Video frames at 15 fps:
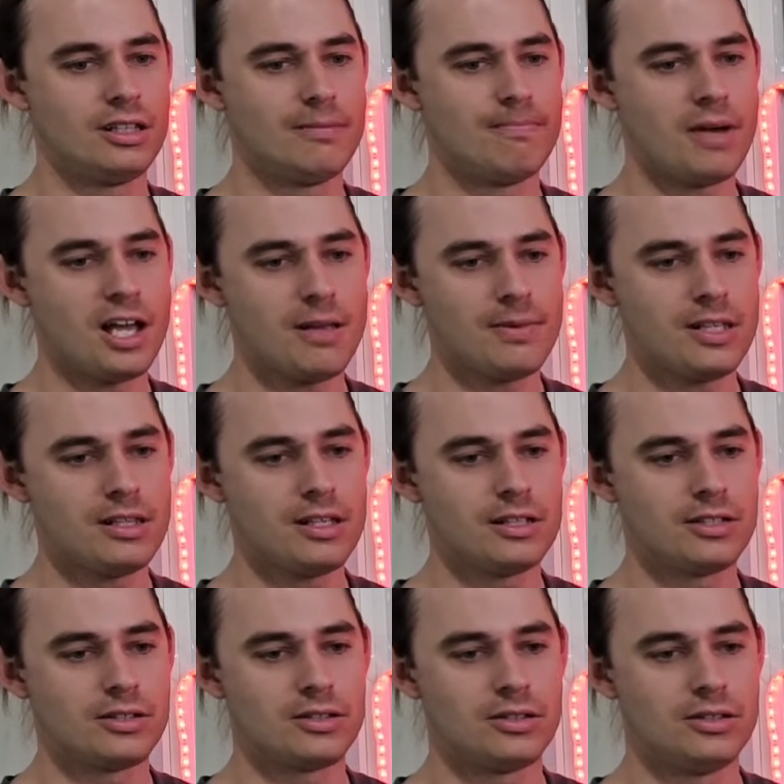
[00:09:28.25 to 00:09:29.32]
maybe
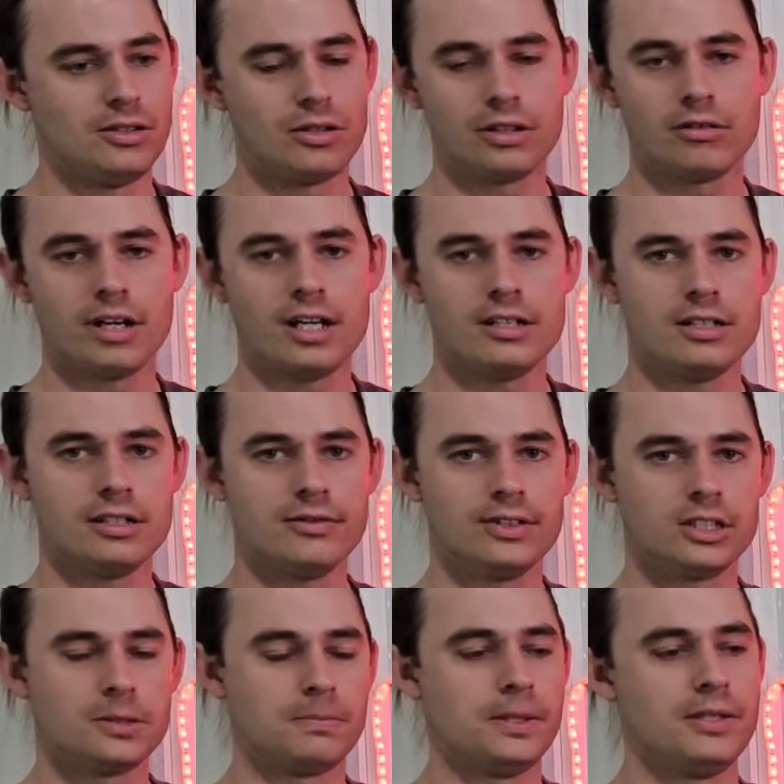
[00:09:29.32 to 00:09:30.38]
there's not a great deal of
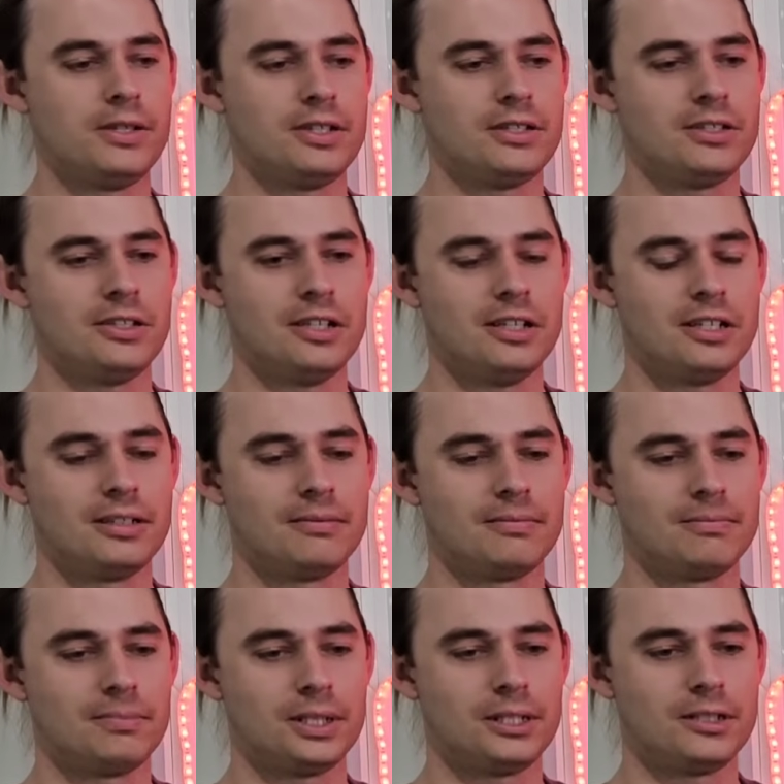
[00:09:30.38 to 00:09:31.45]
experience in it,
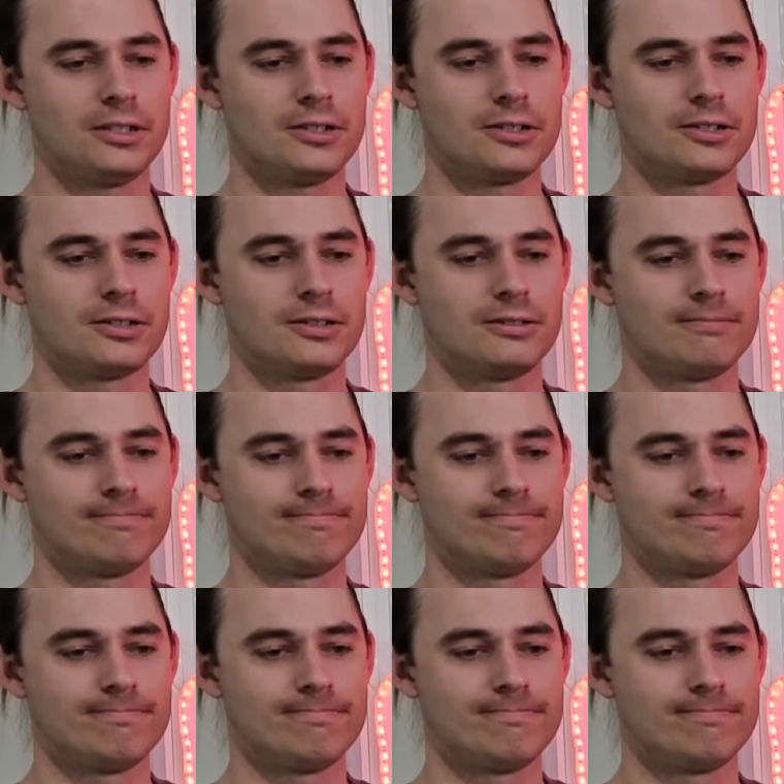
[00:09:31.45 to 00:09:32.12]
because